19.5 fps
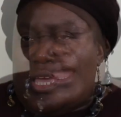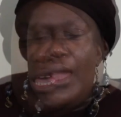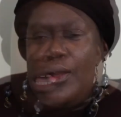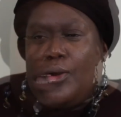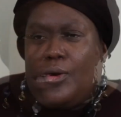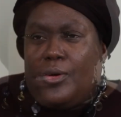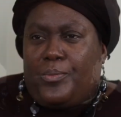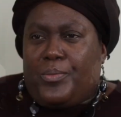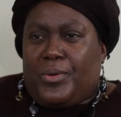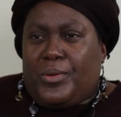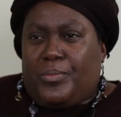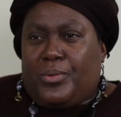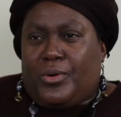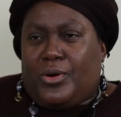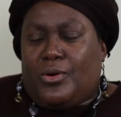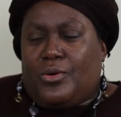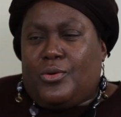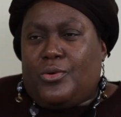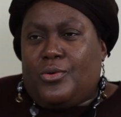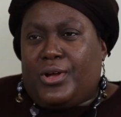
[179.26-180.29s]
I hope
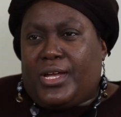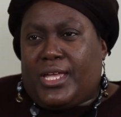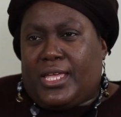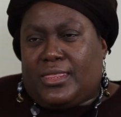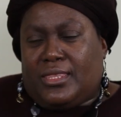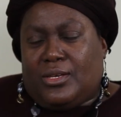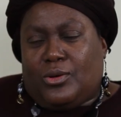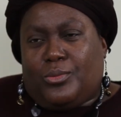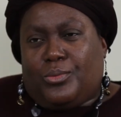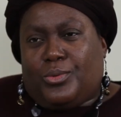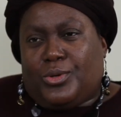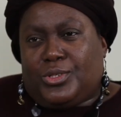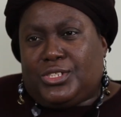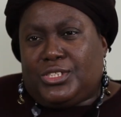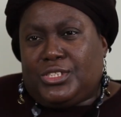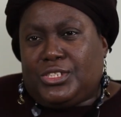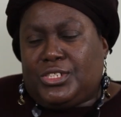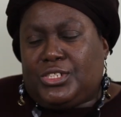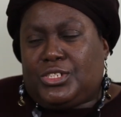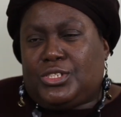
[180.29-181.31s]
people who get the
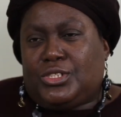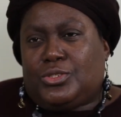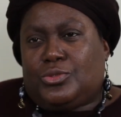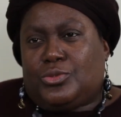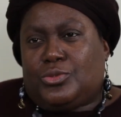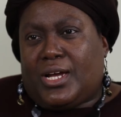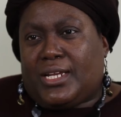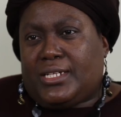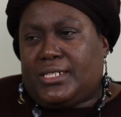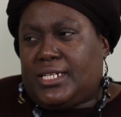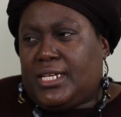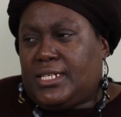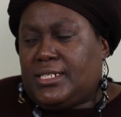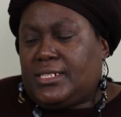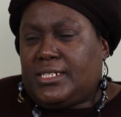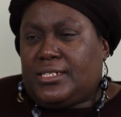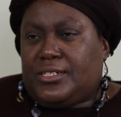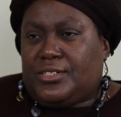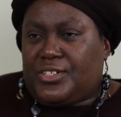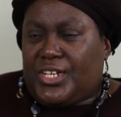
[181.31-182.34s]
opportunity
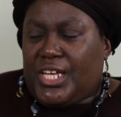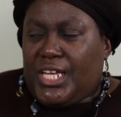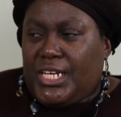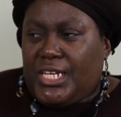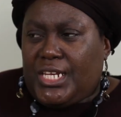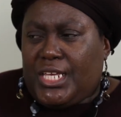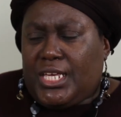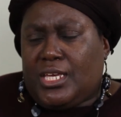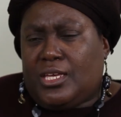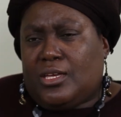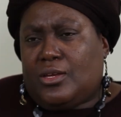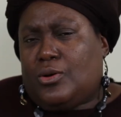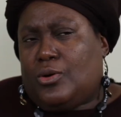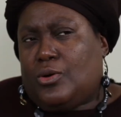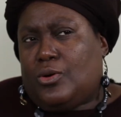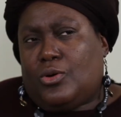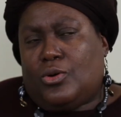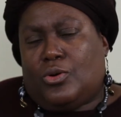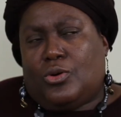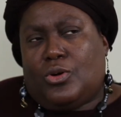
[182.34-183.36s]
attend a training
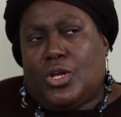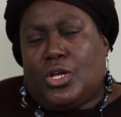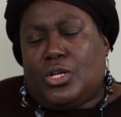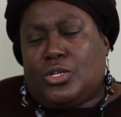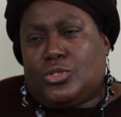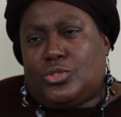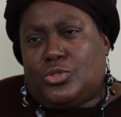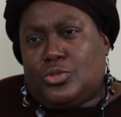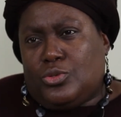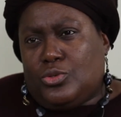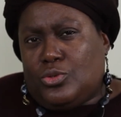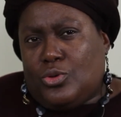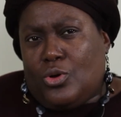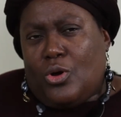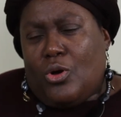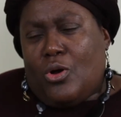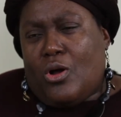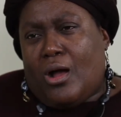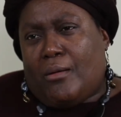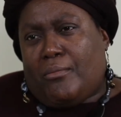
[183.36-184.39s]
or to
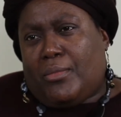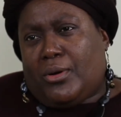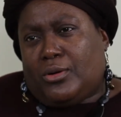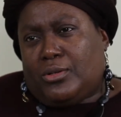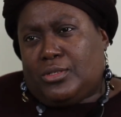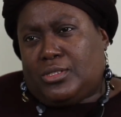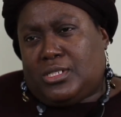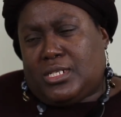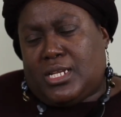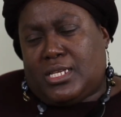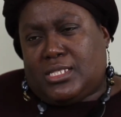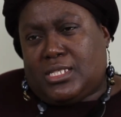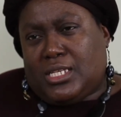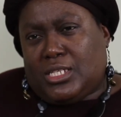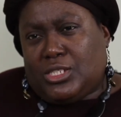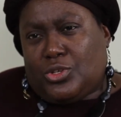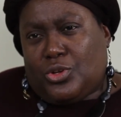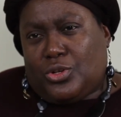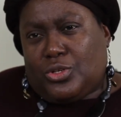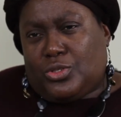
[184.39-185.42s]
know about
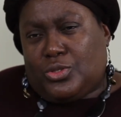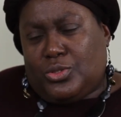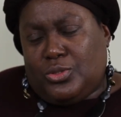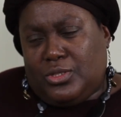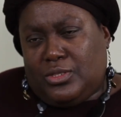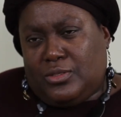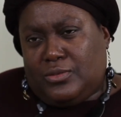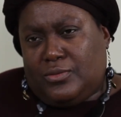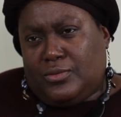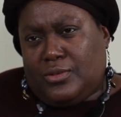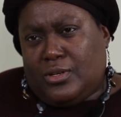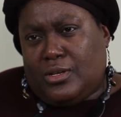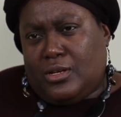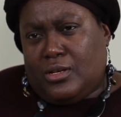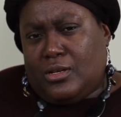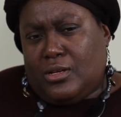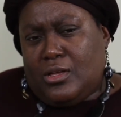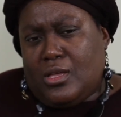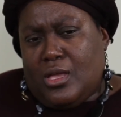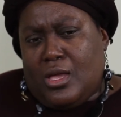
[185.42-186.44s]
essential tools
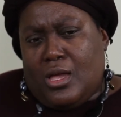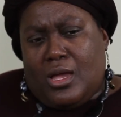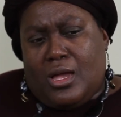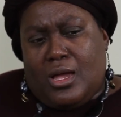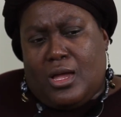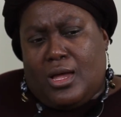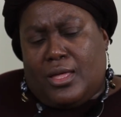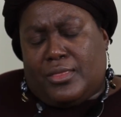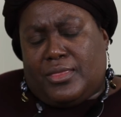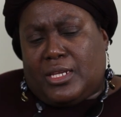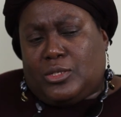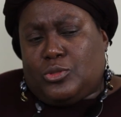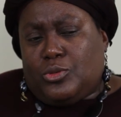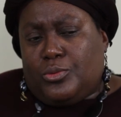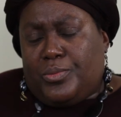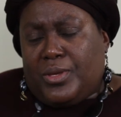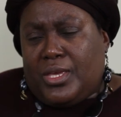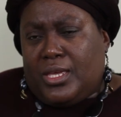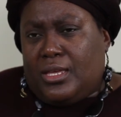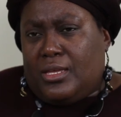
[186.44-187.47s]
that
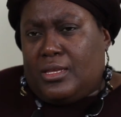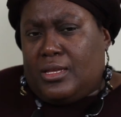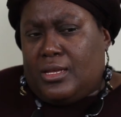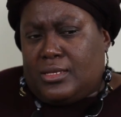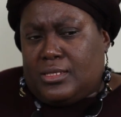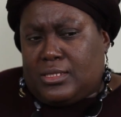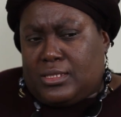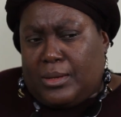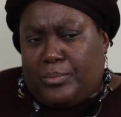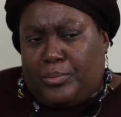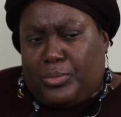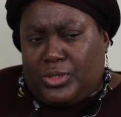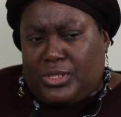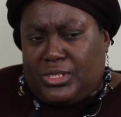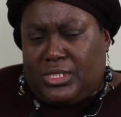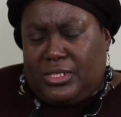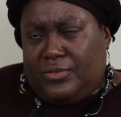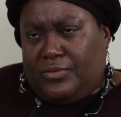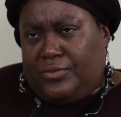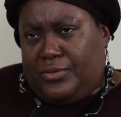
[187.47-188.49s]
will be
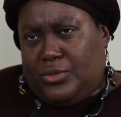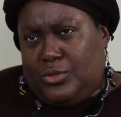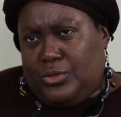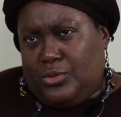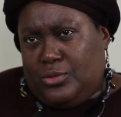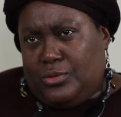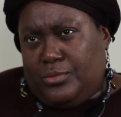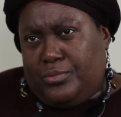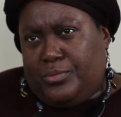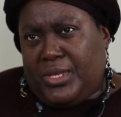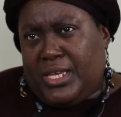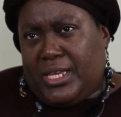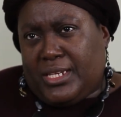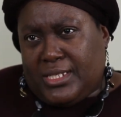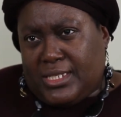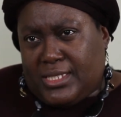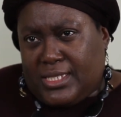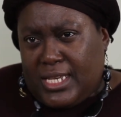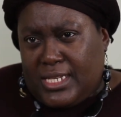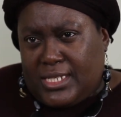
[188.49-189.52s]
supportive to peer
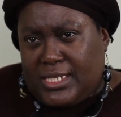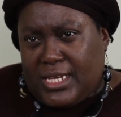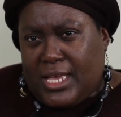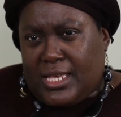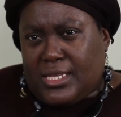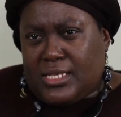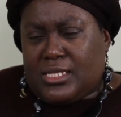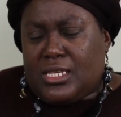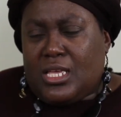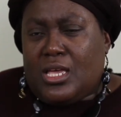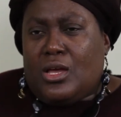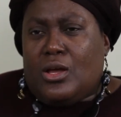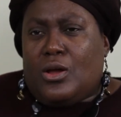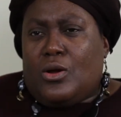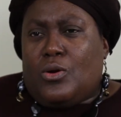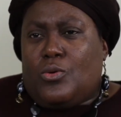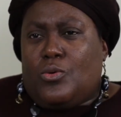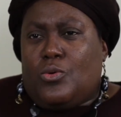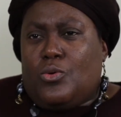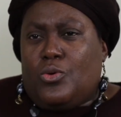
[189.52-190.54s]
researchers
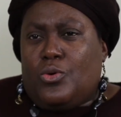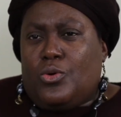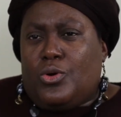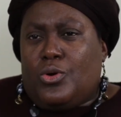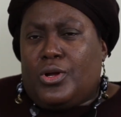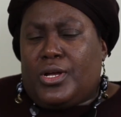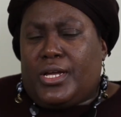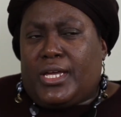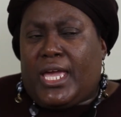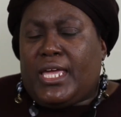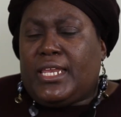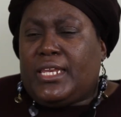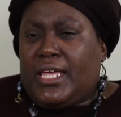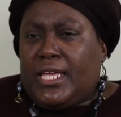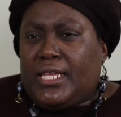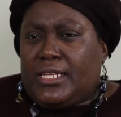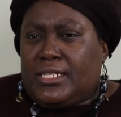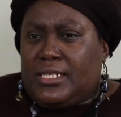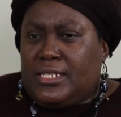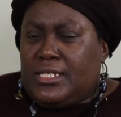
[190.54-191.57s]
will gain
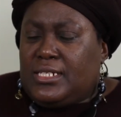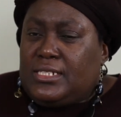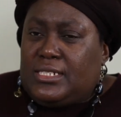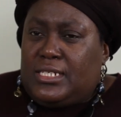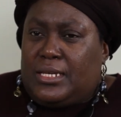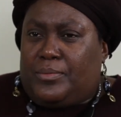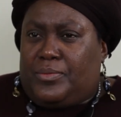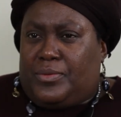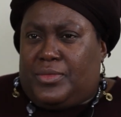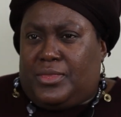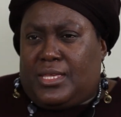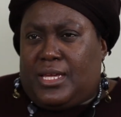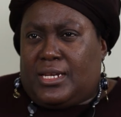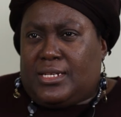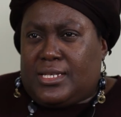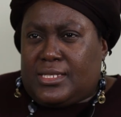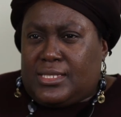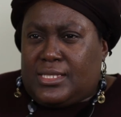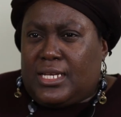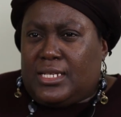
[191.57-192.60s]
an in-depth
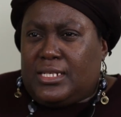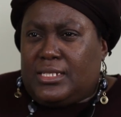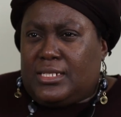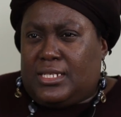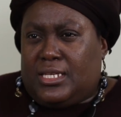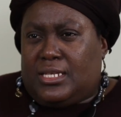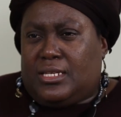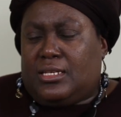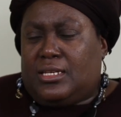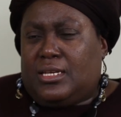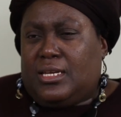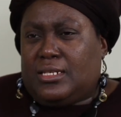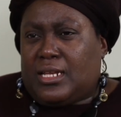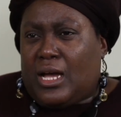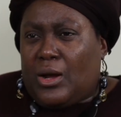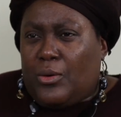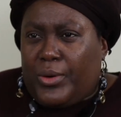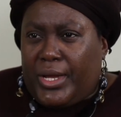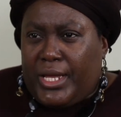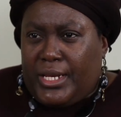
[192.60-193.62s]
understanding and
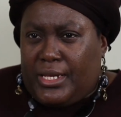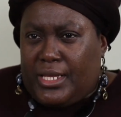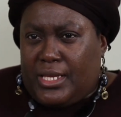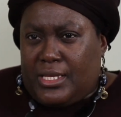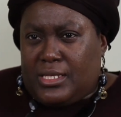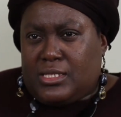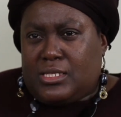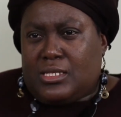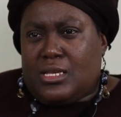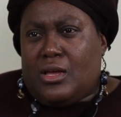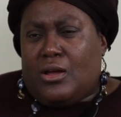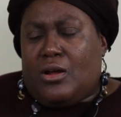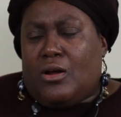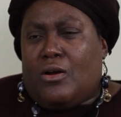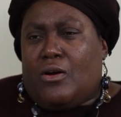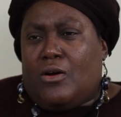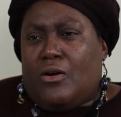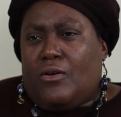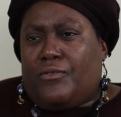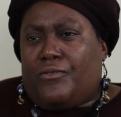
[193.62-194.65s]
awareness
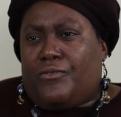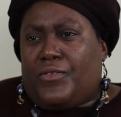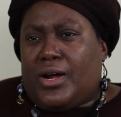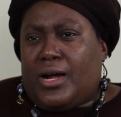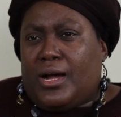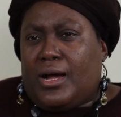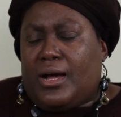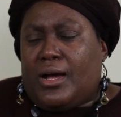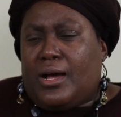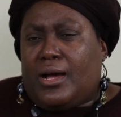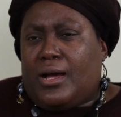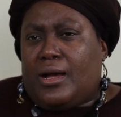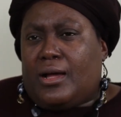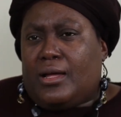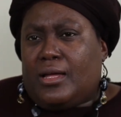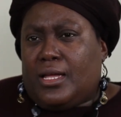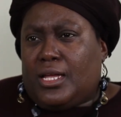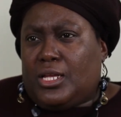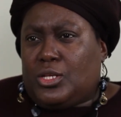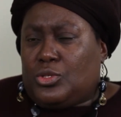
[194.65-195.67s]
of
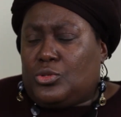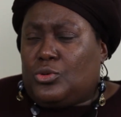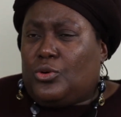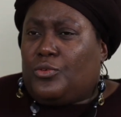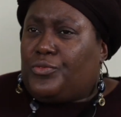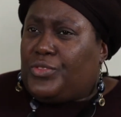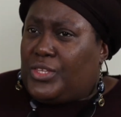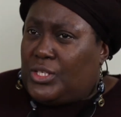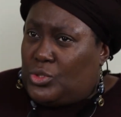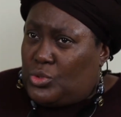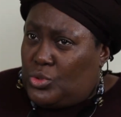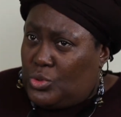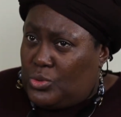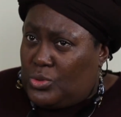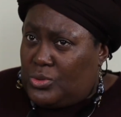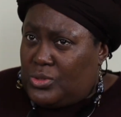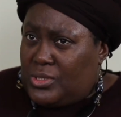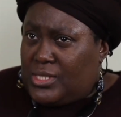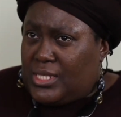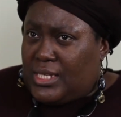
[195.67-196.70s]
the
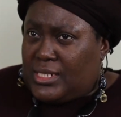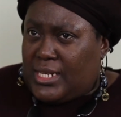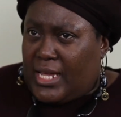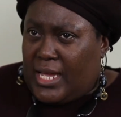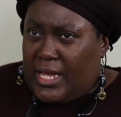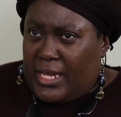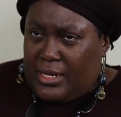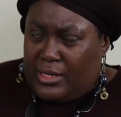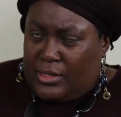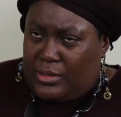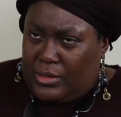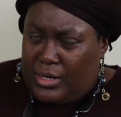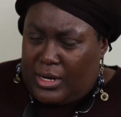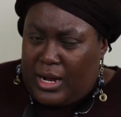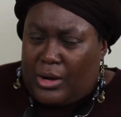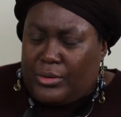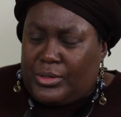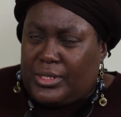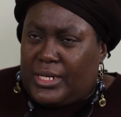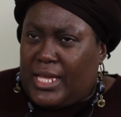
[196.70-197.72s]
tools that are
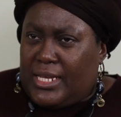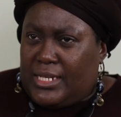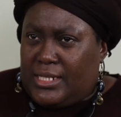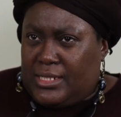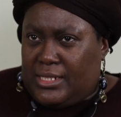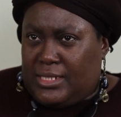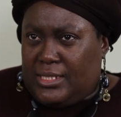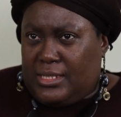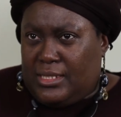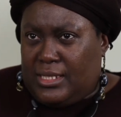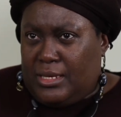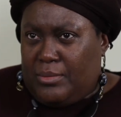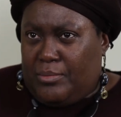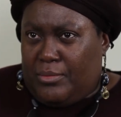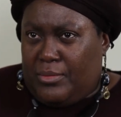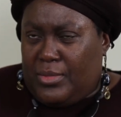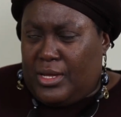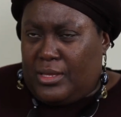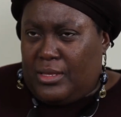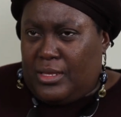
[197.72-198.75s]
outlined in
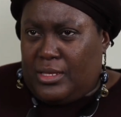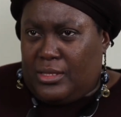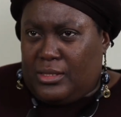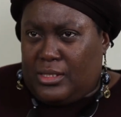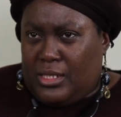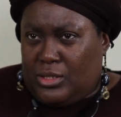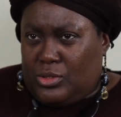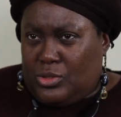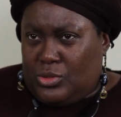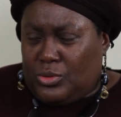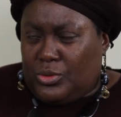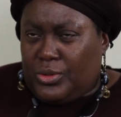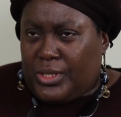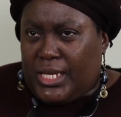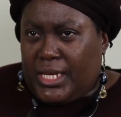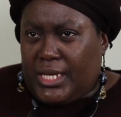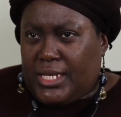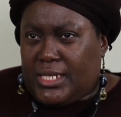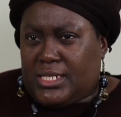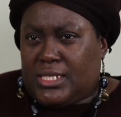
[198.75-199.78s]
the
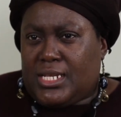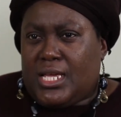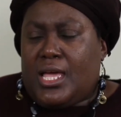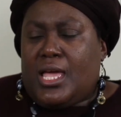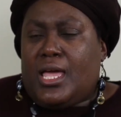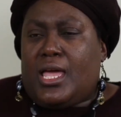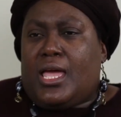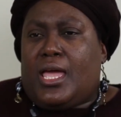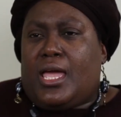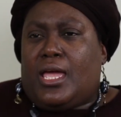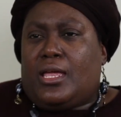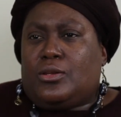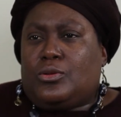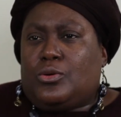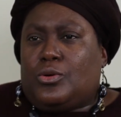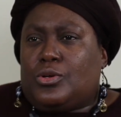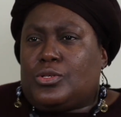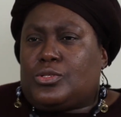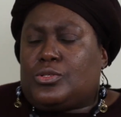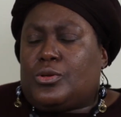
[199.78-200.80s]
toolkit, and
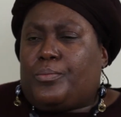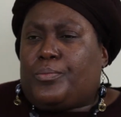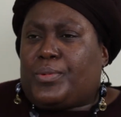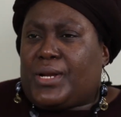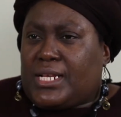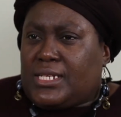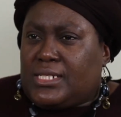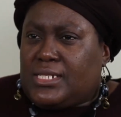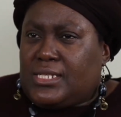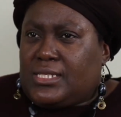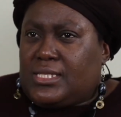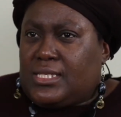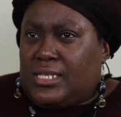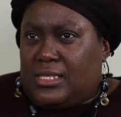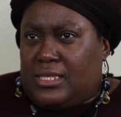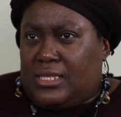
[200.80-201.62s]
also practice